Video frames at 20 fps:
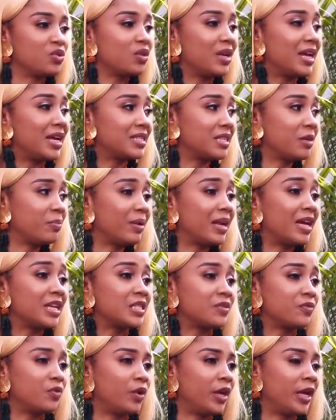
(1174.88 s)
so that's a
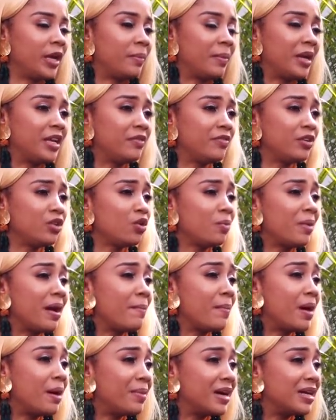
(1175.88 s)
plus for him. And even though my
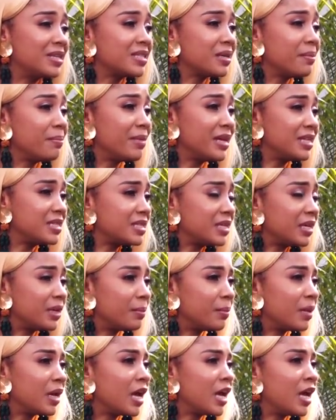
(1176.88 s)
mom hasn't met
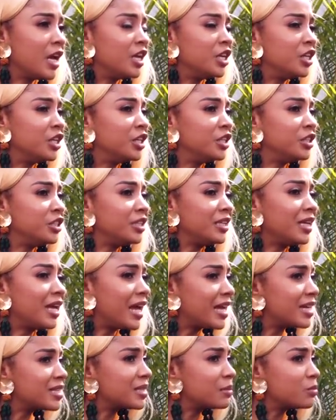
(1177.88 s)
him, she
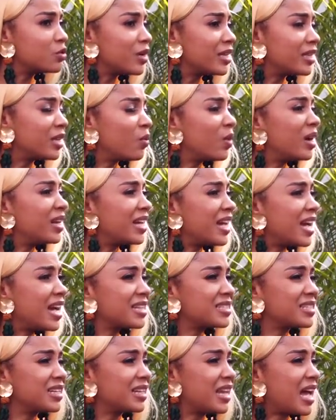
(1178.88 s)
likes him. So I think one day
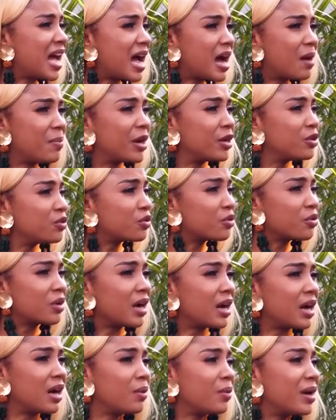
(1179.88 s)
I asked her, ah, but you
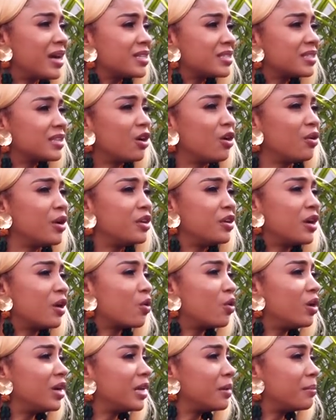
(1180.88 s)
cry, why is it that already you're
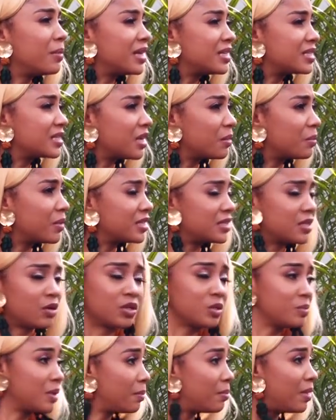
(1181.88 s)
calling him my son, my son?
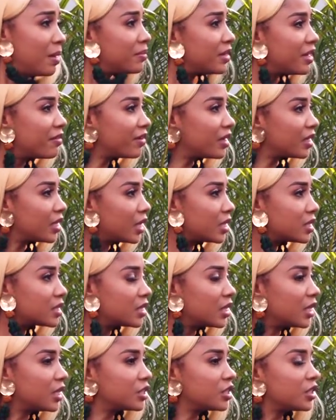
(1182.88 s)
Because my mom never does
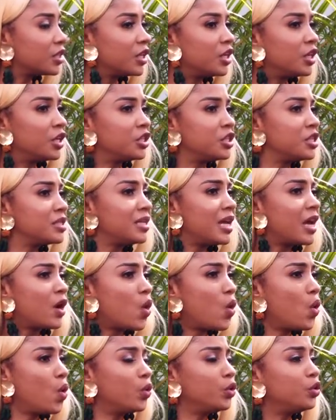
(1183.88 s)
that. Yeah. She's like,
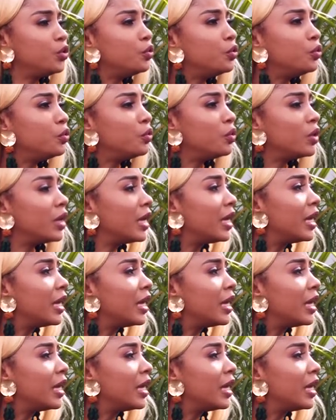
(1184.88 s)
oh, you,